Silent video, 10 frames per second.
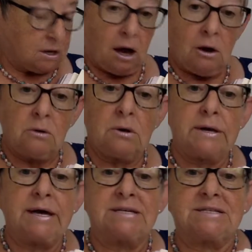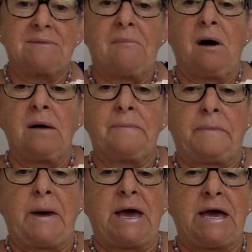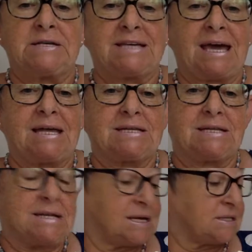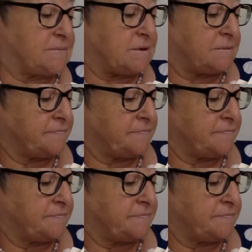Oh, yes, and my bears get into the next bit.